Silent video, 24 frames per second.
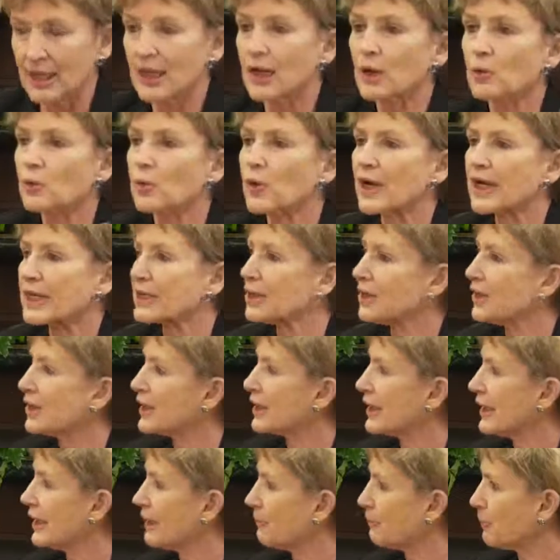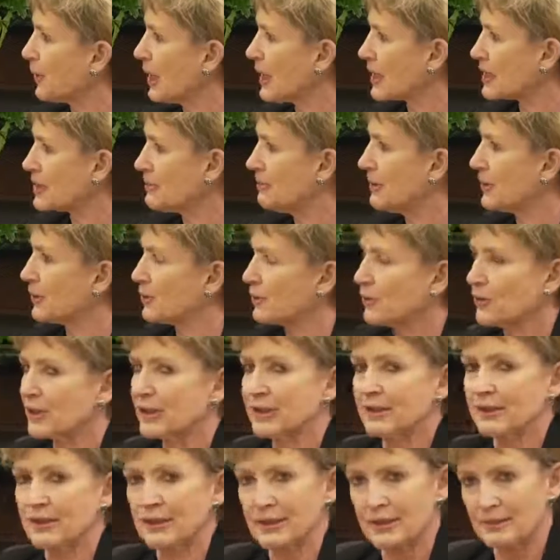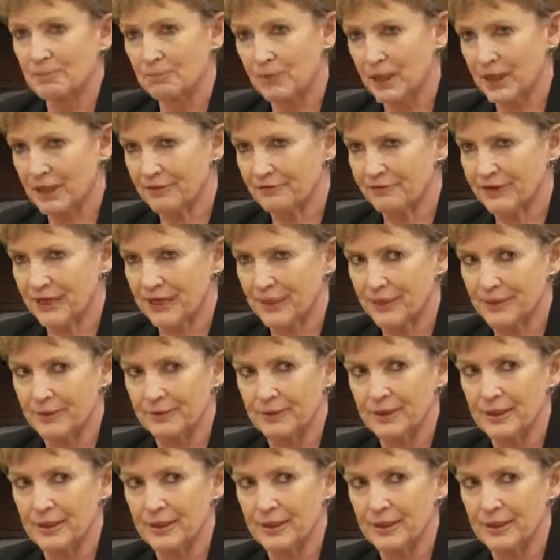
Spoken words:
quick look at approximate current market value